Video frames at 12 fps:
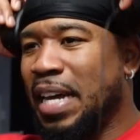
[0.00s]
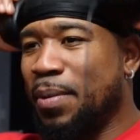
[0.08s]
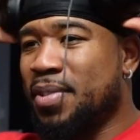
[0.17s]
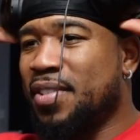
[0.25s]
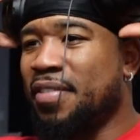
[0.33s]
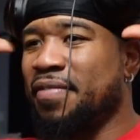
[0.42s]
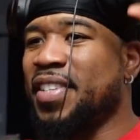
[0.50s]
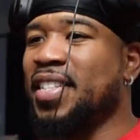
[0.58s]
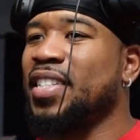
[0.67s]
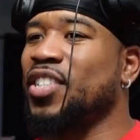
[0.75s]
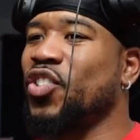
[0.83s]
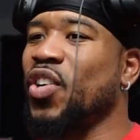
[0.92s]
That was a
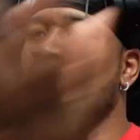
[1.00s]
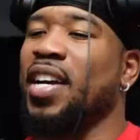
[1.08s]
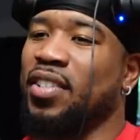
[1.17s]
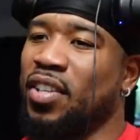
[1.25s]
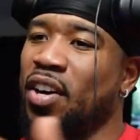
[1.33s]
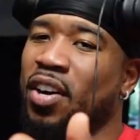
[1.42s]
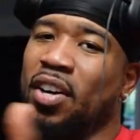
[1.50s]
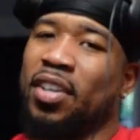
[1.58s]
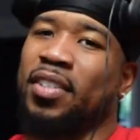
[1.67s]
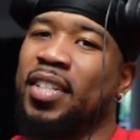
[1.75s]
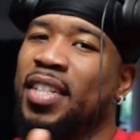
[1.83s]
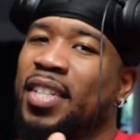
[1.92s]
vicious track, dog
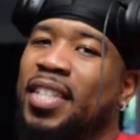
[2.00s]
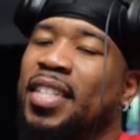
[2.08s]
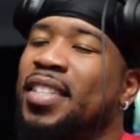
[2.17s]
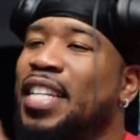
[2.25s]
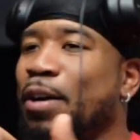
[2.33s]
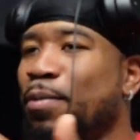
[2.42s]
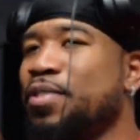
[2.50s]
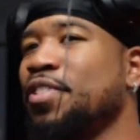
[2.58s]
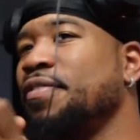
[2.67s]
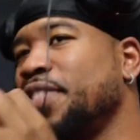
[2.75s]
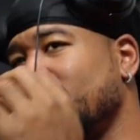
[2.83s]
that was a